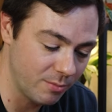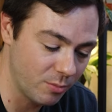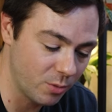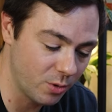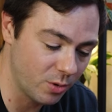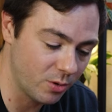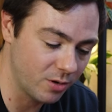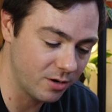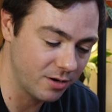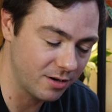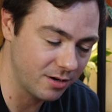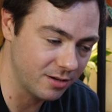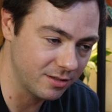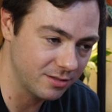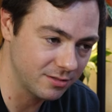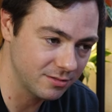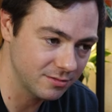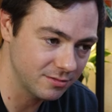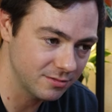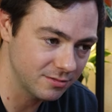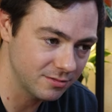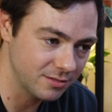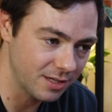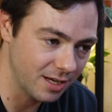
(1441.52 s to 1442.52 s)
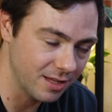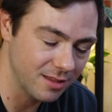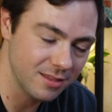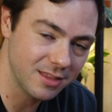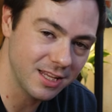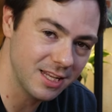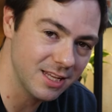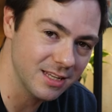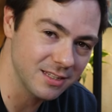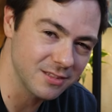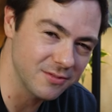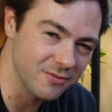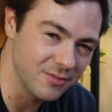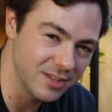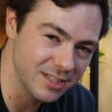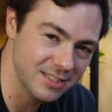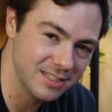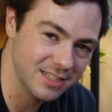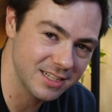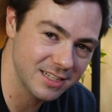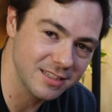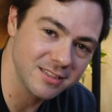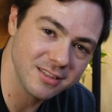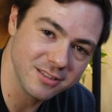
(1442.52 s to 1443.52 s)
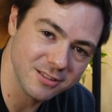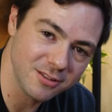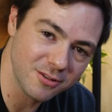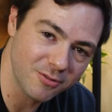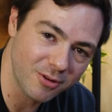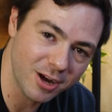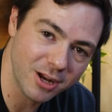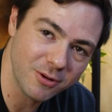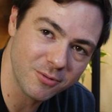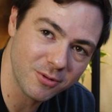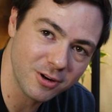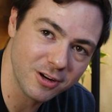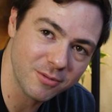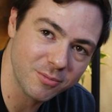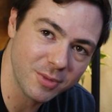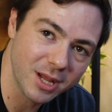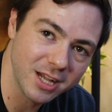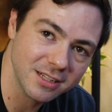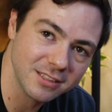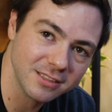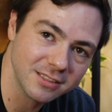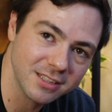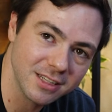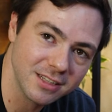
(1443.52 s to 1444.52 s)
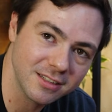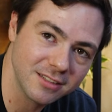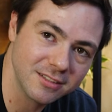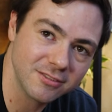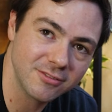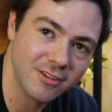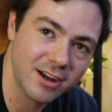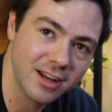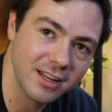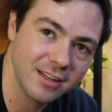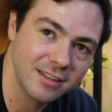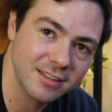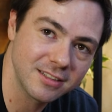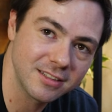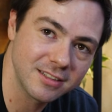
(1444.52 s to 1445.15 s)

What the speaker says: more, I think it's viscous is the right word. Max, is that right?